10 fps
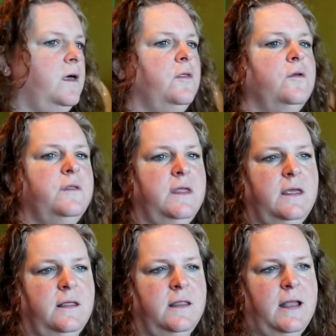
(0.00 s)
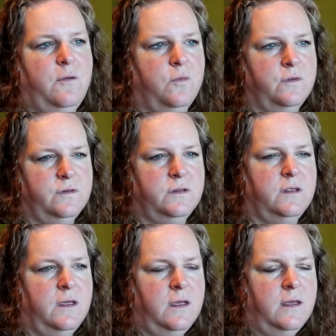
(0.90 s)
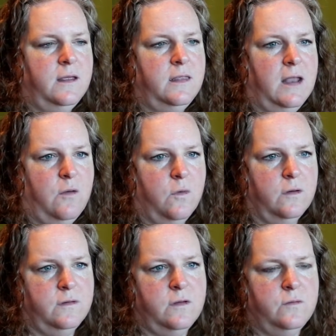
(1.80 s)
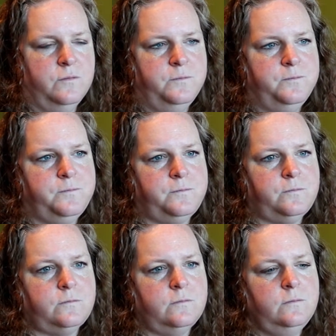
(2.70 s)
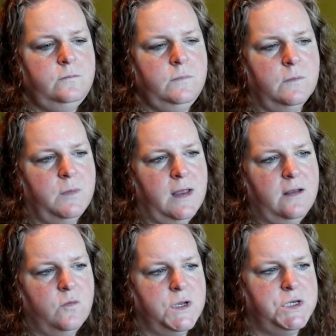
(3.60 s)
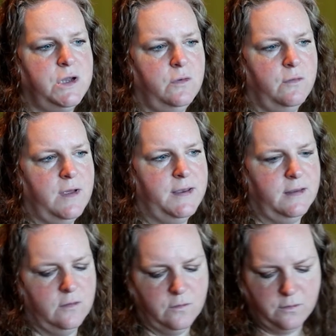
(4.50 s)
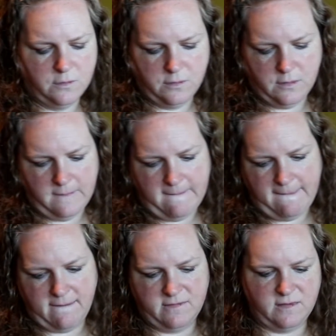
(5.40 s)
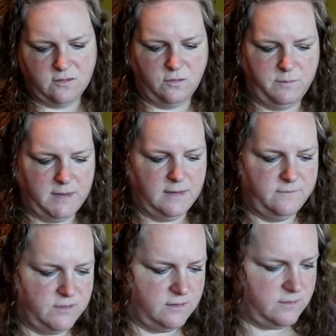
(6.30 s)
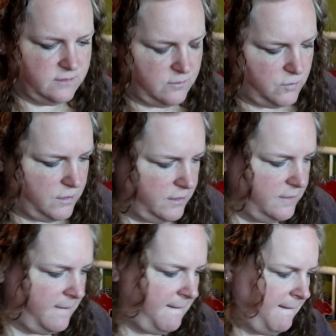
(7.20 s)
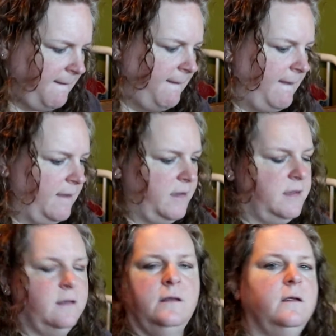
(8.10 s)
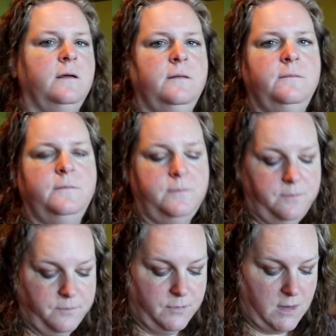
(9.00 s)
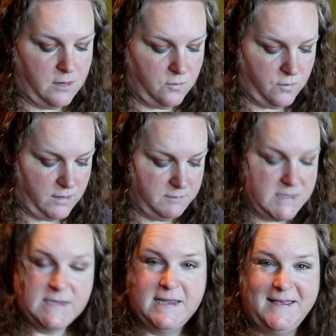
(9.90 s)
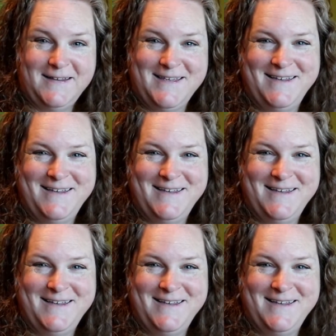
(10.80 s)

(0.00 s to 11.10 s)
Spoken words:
other thing that I worked on, but I don't want to show it right now because it's going to be gifted to someone, and I don't want them to see it.